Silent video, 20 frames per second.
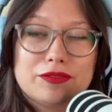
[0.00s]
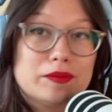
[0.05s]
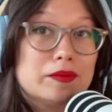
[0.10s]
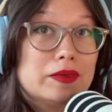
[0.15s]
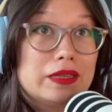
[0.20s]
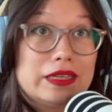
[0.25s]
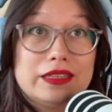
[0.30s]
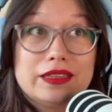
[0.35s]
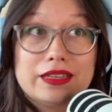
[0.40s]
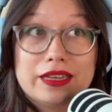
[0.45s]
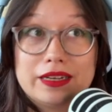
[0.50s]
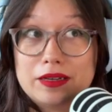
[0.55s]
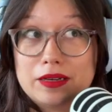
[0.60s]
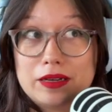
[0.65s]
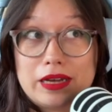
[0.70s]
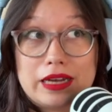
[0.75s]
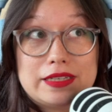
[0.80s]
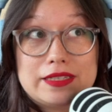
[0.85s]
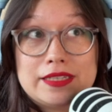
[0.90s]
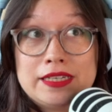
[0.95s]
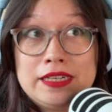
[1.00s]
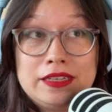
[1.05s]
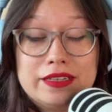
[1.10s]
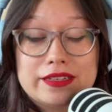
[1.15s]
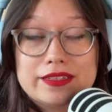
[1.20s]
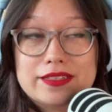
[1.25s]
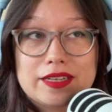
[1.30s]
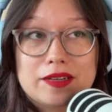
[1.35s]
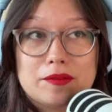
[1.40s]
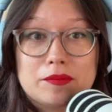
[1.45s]
in like a zine
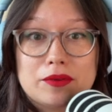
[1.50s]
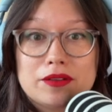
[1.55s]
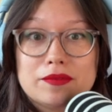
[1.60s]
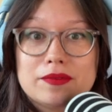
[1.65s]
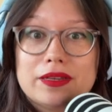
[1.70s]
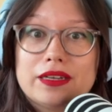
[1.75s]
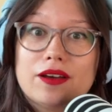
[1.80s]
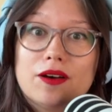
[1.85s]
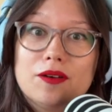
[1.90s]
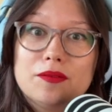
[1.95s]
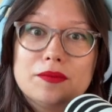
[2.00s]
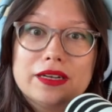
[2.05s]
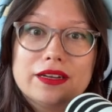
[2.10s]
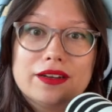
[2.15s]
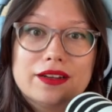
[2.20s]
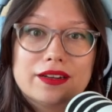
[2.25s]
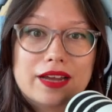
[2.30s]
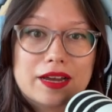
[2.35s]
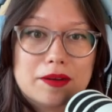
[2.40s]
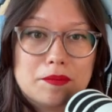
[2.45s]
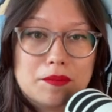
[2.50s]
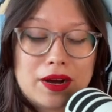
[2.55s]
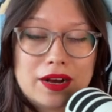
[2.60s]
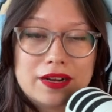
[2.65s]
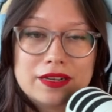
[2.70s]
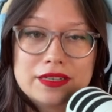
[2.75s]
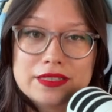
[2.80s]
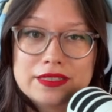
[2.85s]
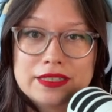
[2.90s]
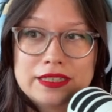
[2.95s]
example, I'm like, oh my God, I bought
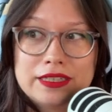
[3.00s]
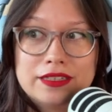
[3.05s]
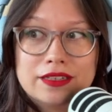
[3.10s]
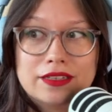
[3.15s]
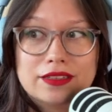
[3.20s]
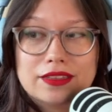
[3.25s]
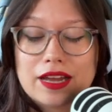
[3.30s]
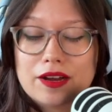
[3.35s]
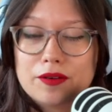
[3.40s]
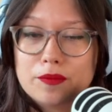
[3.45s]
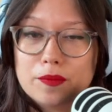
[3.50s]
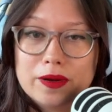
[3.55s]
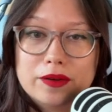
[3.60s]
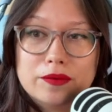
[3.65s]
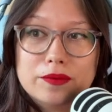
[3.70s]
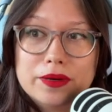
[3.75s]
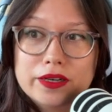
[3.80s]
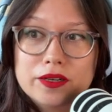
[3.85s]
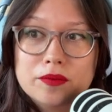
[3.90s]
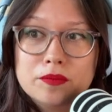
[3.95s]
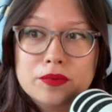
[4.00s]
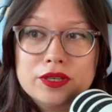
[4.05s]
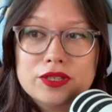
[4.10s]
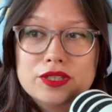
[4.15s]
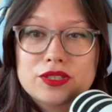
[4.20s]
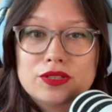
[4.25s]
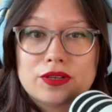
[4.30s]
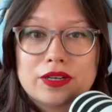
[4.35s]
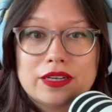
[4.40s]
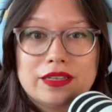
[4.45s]
a zine at that one random
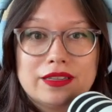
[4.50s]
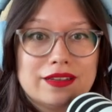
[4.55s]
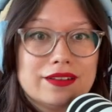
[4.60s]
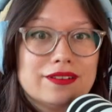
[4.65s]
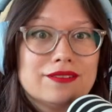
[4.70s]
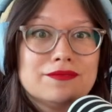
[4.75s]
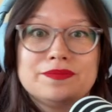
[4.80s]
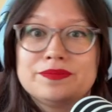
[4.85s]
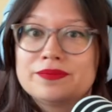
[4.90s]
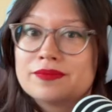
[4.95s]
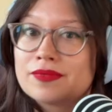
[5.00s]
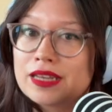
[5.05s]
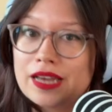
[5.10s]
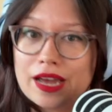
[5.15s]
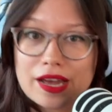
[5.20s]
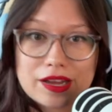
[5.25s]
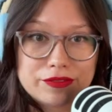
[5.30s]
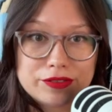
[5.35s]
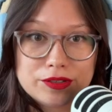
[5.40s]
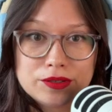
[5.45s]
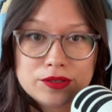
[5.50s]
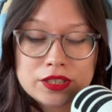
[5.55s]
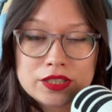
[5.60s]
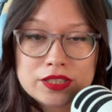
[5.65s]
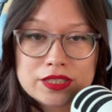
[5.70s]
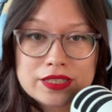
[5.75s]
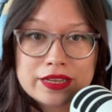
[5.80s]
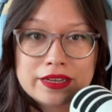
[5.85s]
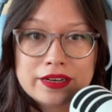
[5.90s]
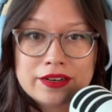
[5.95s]
bookstore. And then a few years
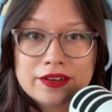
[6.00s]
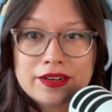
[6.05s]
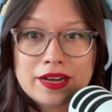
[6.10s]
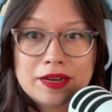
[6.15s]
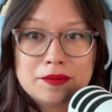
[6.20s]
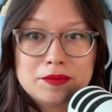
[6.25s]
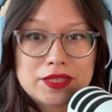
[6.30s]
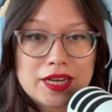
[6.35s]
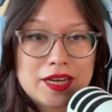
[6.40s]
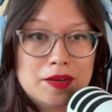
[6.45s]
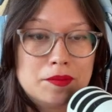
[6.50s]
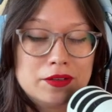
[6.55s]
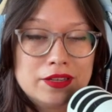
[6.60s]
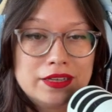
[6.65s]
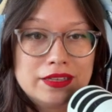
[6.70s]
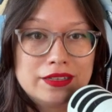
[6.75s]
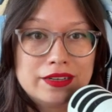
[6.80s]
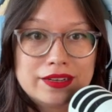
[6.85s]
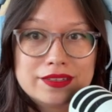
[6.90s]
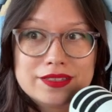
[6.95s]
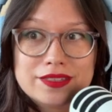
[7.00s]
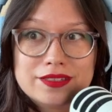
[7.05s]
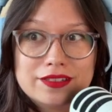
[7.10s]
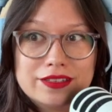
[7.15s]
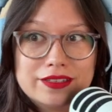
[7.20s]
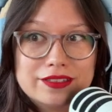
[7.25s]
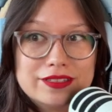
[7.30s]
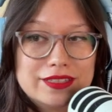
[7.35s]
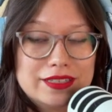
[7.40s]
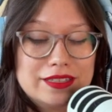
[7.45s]
later, I'm tabling next to
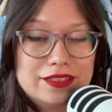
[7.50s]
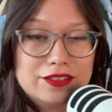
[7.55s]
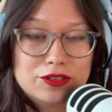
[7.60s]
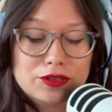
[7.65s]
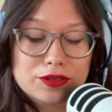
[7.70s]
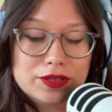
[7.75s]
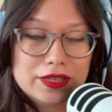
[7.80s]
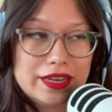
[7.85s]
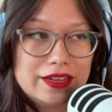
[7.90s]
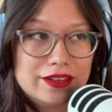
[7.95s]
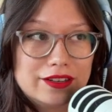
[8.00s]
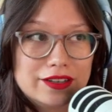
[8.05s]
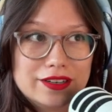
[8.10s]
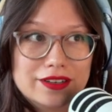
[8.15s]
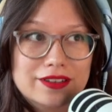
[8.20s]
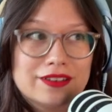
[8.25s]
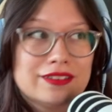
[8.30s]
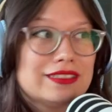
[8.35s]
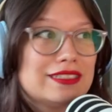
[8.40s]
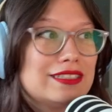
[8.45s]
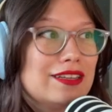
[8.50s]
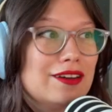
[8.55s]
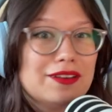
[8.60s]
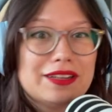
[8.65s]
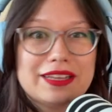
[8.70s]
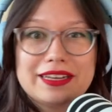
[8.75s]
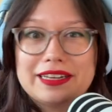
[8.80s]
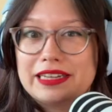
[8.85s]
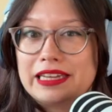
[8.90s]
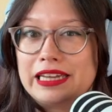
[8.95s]
the zine creator. So
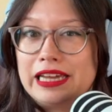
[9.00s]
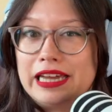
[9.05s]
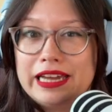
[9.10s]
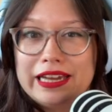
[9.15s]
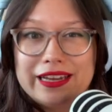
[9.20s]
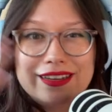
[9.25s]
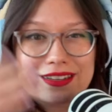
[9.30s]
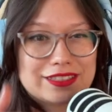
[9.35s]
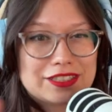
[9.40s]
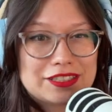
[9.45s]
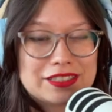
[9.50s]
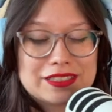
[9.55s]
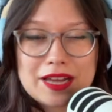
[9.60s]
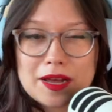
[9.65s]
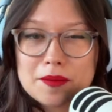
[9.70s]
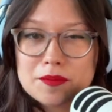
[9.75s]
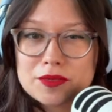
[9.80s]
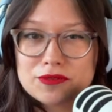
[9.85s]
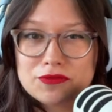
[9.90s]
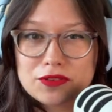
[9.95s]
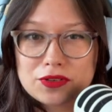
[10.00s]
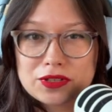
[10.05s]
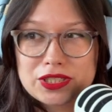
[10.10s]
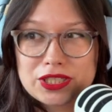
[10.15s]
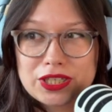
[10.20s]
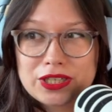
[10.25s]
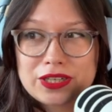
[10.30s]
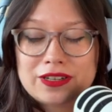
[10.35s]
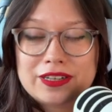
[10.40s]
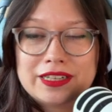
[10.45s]
like it just comes full
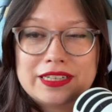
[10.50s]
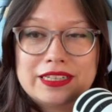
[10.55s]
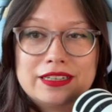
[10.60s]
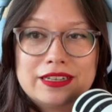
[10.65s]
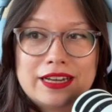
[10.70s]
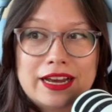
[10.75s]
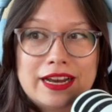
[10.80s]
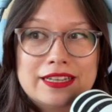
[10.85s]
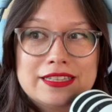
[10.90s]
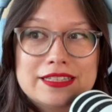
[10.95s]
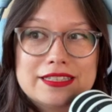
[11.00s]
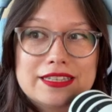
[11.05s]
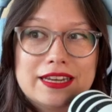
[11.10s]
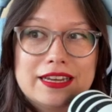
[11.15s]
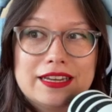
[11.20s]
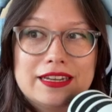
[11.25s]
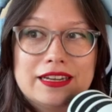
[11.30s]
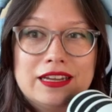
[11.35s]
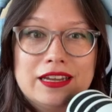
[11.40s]
circle. And in hindsight,